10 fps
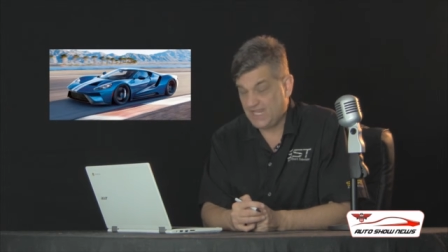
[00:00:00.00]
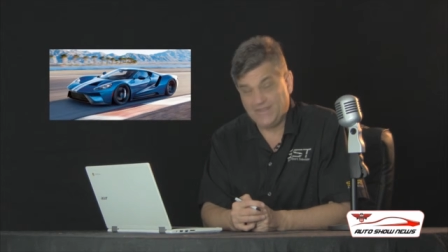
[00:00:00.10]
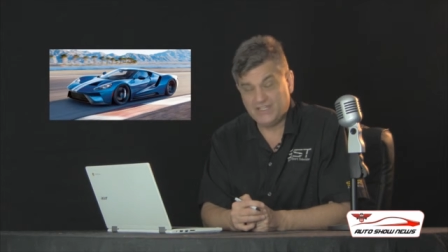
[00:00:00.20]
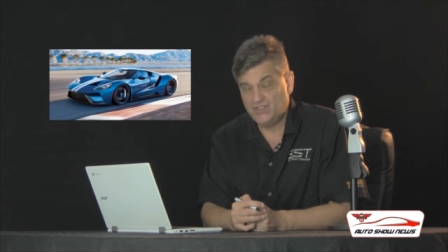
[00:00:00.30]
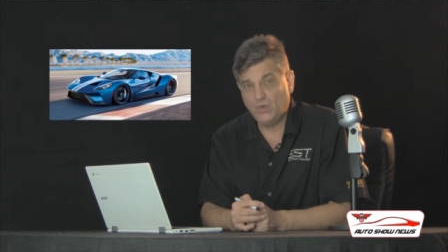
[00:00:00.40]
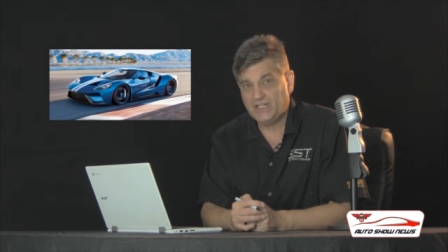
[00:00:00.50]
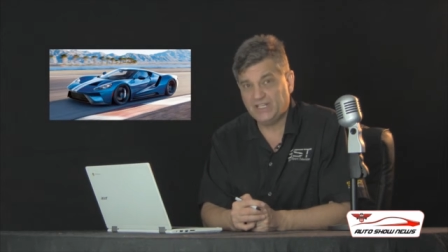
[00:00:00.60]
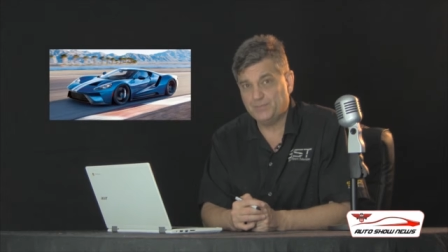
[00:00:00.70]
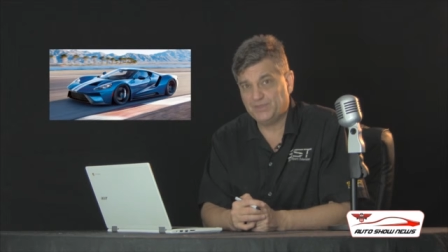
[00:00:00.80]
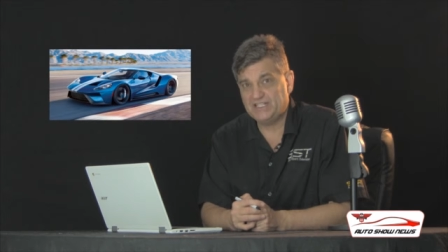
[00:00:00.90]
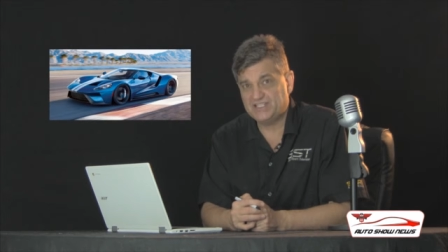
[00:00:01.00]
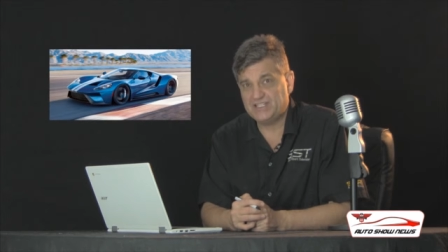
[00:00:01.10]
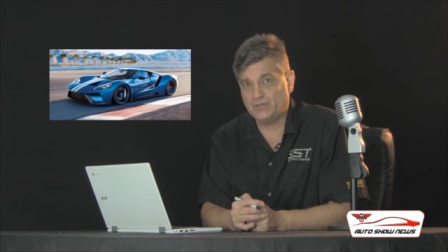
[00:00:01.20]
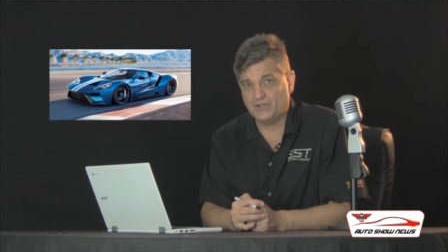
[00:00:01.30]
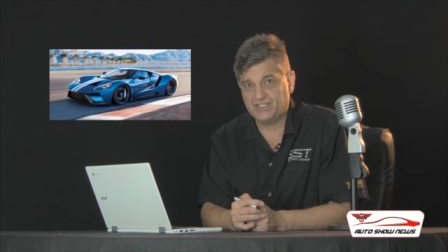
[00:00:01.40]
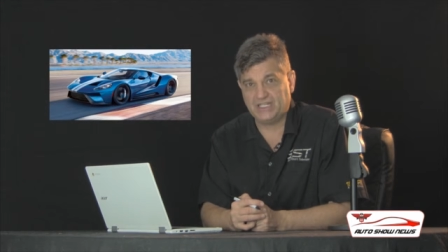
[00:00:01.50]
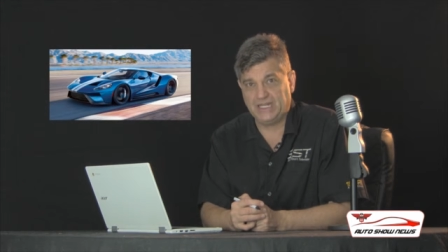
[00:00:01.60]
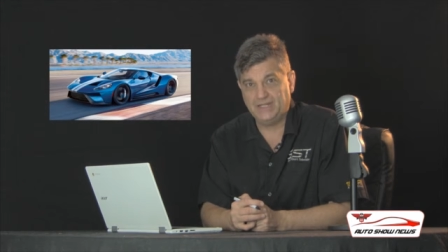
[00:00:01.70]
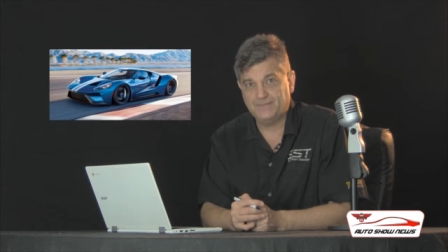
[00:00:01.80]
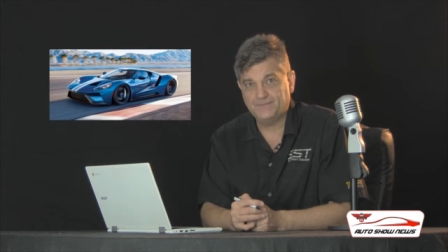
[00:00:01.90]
And they do it in complete secrecy.